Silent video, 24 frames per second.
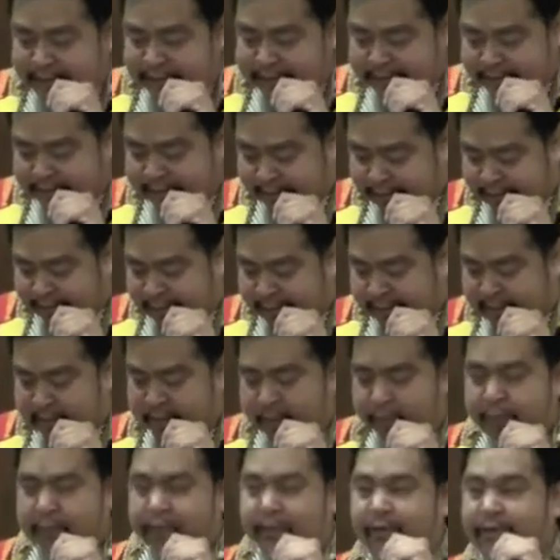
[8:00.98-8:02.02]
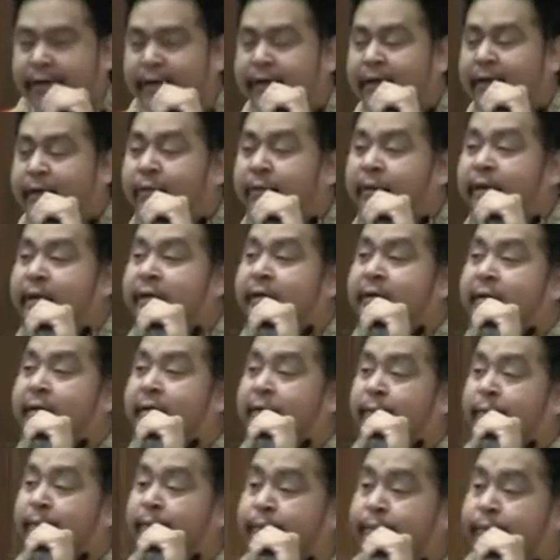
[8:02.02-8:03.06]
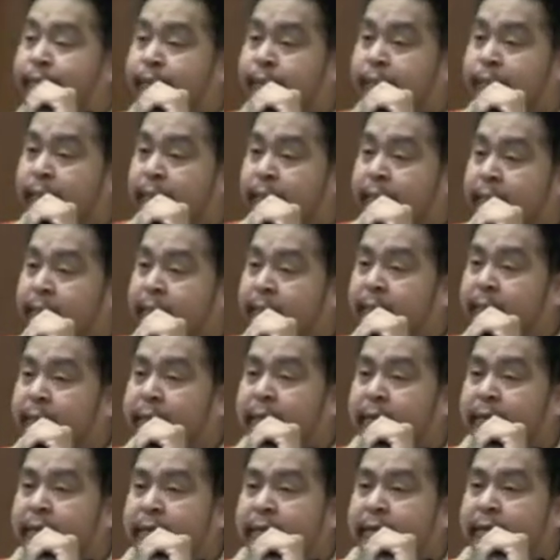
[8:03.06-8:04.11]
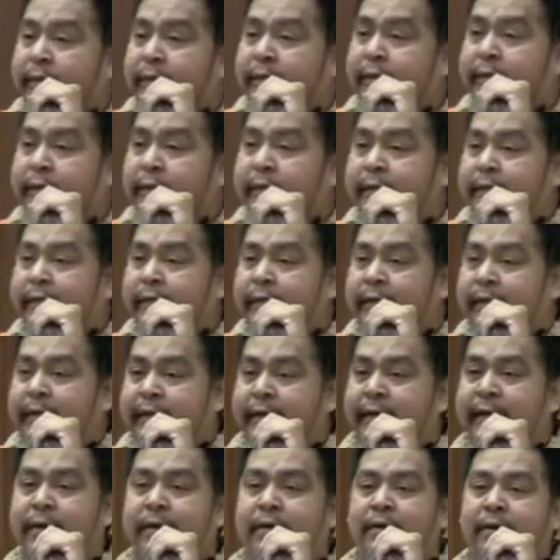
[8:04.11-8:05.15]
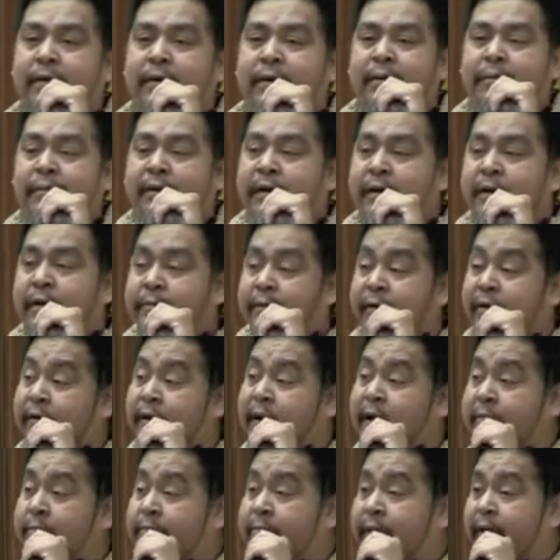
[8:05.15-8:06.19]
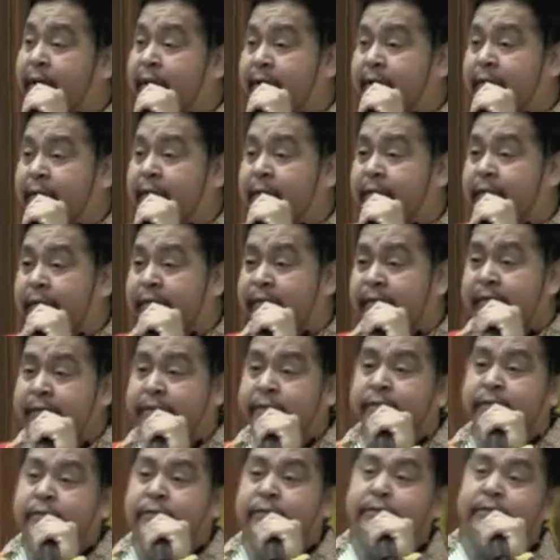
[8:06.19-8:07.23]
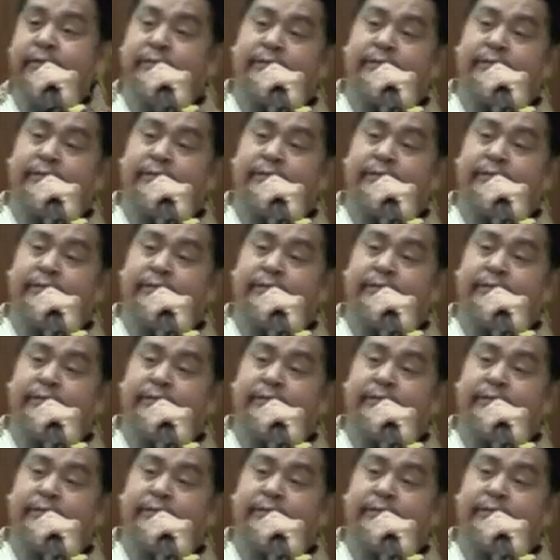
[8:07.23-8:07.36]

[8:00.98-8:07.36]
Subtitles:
So I wear a lot of red now. And now I'm a grandparent, so